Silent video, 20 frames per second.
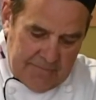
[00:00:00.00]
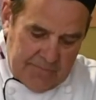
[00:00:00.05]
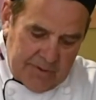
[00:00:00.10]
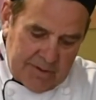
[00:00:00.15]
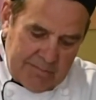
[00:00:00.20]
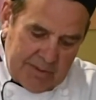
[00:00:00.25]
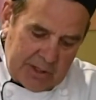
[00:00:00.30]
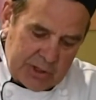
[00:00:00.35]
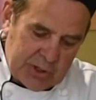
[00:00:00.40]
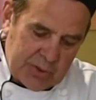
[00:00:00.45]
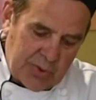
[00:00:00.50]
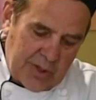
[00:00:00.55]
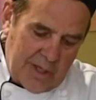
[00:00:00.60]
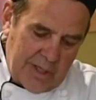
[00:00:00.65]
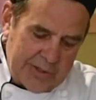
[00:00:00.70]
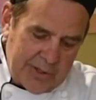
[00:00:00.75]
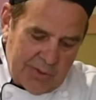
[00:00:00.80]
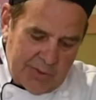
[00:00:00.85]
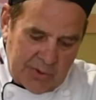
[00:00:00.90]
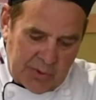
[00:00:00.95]
Make sure all
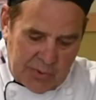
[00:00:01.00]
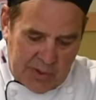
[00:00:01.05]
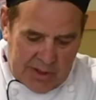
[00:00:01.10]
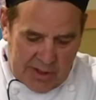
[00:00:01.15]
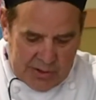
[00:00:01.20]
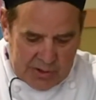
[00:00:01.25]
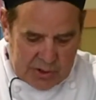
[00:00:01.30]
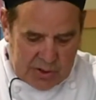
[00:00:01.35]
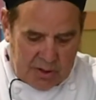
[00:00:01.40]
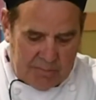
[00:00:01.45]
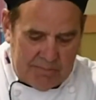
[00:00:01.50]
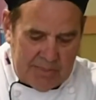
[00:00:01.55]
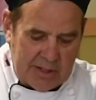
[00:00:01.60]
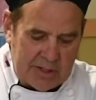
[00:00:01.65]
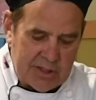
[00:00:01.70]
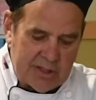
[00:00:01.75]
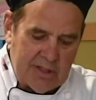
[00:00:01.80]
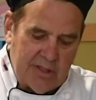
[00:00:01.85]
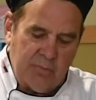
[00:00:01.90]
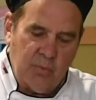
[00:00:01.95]
your ingredients are
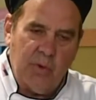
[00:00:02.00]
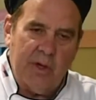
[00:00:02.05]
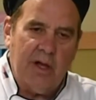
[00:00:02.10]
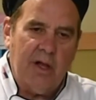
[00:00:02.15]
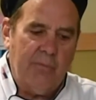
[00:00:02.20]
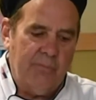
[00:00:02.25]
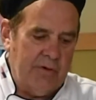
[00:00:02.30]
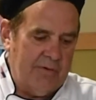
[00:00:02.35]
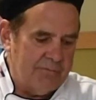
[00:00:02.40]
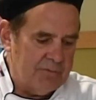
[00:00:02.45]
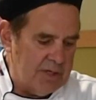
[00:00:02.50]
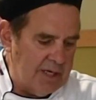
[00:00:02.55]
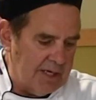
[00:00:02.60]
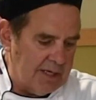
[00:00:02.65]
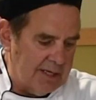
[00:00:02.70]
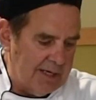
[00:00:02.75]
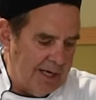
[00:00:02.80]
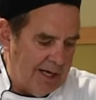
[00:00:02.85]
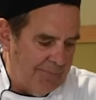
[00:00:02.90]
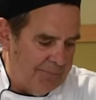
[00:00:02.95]
mixed in well. We've
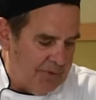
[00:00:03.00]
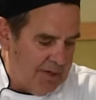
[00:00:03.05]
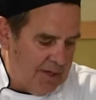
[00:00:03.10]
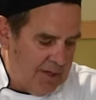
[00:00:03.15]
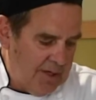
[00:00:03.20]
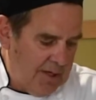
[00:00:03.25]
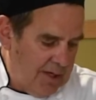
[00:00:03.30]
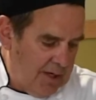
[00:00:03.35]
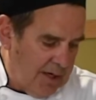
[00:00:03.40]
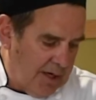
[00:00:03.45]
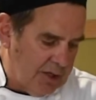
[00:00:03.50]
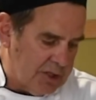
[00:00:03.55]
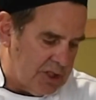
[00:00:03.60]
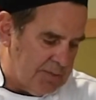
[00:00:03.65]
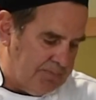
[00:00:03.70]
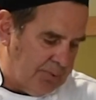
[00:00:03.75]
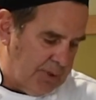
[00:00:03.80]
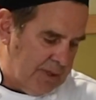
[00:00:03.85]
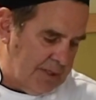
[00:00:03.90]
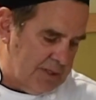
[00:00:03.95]
taken out our
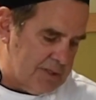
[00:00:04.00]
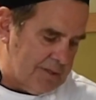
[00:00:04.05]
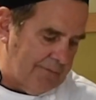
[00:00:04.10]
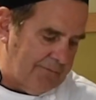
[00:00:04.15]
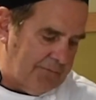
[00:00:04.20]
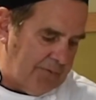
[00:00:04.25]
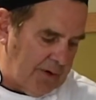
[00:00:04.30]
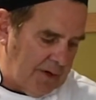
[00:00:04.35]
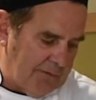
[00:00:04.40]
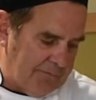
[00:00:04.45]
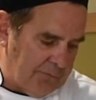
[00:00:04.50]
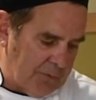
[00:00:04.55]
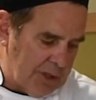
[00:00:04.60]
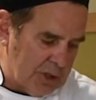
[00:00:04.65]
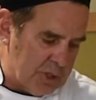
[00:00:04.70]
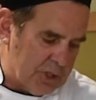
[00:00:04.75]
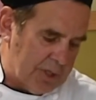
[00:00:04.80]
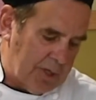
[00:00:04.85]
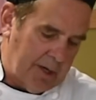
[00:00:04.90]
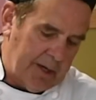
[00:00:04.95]
sprigs of
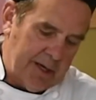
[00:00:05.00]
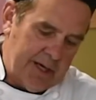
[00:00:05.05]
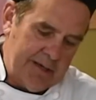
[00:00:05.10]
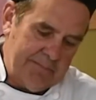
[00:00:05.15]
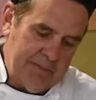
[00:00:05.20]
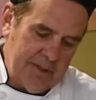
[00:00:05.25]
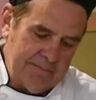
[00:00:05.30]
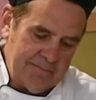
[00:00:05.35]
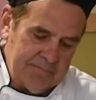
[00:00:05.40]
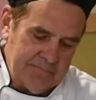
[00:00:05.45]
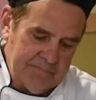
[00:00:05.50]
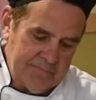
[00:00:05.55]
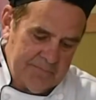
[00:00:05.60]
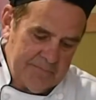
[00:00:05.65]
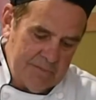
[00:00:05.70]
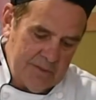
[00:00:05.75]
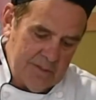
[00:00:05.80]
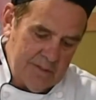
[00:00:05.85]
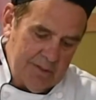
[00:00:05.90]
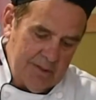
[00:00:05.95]
fresh thyme.
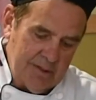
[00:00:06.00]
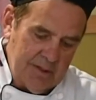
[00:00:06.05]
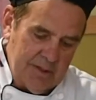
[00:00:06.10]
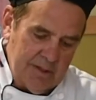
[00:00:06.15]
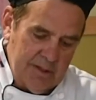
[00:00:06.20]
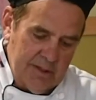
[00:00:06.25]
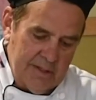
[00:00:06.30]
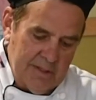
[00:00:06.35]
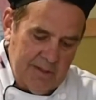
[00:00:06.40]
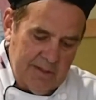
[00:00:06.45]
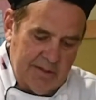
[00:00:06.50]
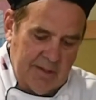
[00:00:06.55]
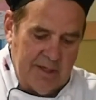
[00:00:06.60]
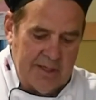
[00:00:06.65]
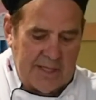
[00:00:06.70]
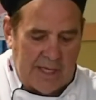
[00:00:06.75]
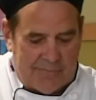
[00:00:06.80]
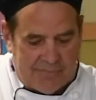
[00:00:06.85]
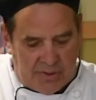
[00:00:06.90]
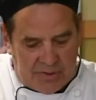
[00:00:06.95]
Going
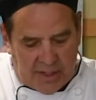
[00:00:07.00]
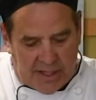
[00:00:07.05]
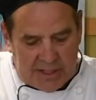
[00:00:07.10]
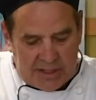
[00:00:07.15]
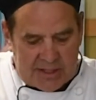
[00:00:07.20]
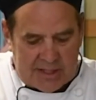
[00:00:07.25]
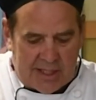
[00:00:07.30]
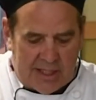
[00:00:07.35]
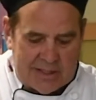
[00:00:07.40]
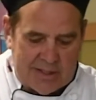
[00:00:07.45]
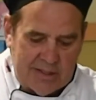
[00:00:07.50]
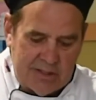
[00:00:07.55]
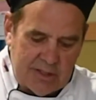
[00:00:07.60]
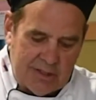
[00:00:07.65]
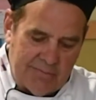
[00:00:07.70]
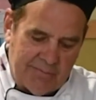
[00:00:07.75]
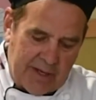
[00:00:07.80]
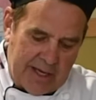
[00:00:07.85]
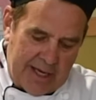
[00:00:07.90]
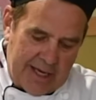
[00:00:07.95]
to have a nice essence
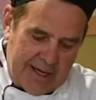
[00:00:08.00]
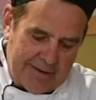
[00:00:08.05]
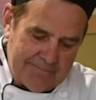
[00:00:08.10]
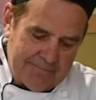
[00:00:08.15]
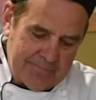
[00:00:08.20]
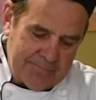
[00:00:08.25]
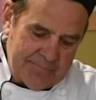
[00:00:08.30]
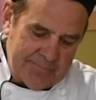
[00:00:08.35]
of that.